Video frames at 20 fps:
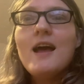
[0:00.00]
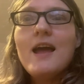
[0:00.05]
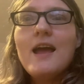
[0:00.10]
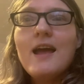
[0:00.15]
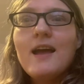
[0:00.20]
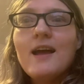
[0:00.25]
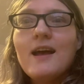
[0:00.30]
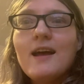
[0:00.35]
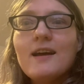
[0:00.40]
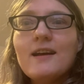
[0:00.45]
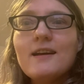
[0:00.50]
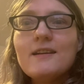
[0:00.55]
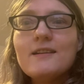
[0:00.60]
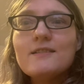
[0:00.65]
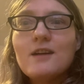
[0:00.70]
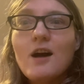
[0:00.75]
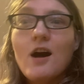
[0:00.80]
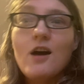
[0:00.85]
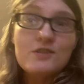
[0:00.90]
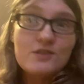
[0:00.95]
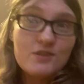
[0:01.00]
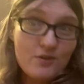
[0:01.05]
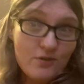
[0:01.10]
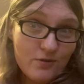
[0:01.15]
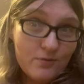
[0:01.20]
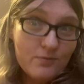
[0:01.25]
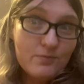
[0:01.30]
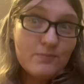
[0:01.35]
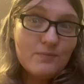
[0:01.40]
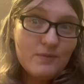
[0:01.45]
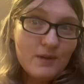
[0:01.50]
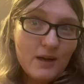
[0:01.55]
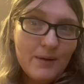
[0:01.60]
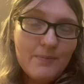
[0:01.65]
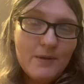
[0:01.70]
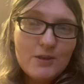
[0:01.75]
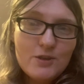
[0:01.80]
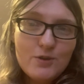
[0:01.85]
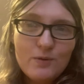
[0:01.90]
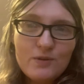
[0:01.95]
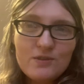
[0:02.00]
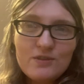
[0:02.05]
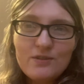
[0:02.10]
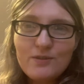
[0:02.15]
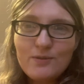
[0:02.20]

and also uh, made you want to